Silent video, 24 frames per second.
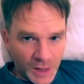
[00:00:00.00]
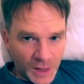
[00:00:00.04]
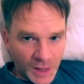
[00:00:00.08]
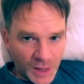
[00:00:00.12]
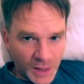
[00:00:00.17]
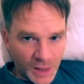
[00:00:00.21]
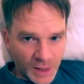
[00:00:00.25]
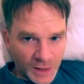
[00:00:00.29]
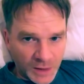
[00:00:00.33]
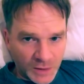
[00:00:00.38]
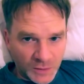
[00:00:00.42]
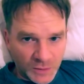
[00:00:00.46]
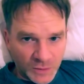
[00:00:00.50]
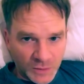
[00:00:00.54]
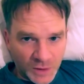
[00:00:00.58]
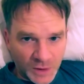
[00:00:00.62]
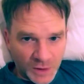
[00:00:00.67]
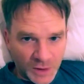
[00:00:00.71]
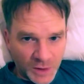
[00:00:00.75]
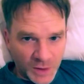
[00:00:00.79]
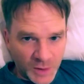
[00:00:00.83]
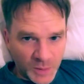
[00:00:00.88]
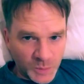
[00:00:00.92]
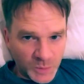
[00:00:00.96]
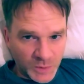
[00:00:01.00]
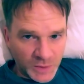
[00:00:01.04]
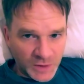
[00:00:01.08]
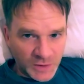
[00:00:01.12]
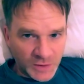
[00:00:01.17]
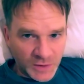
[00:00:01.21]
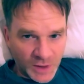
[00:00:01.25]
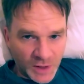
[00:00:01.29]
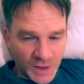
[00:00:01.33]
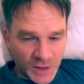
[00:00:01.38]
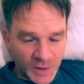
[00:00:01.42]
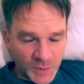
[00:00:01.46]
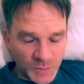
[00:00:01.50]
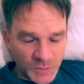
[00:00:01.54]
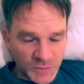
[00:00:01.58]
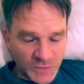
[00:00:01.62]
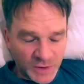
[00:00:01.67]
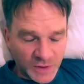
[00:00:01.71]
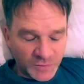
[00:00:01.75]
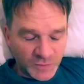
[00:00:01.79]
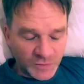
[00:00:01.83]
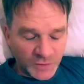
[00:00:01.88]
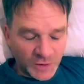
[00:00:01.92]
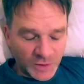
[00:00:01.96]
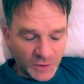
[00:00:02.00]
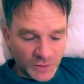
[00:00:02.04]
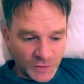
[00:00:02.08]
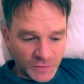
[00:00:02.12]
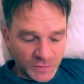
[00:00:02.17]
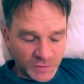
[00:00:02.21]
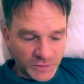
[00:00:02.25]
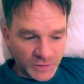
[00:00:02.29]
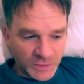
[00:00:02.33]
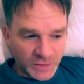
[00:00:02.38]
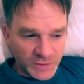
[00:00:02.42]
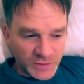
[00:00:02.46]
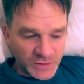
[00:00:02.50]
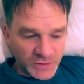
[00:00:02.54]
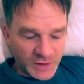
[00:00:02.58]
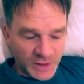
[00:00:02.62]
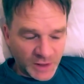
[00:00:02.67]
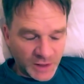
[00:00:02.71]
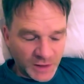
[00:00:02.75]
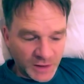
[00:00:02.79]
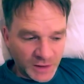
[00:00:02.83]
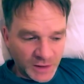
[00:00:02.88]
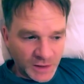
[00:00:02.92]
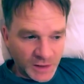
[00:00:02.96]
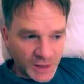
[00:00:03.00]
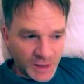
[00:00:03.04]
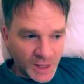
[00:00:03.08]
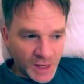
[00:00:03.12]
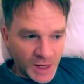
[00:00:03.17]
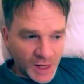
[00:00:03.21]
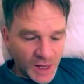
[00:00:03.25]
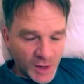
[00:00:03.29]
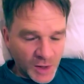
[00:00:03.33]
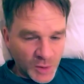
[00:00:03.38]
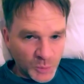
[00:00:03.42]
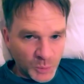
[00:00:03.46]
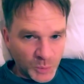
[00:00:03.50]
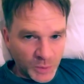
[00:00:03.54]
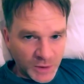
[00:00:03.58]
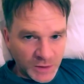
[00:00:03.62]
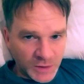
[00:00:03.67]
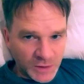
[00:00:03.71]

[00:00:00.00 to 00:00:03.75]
I don't know how many times I've gone over this lately, but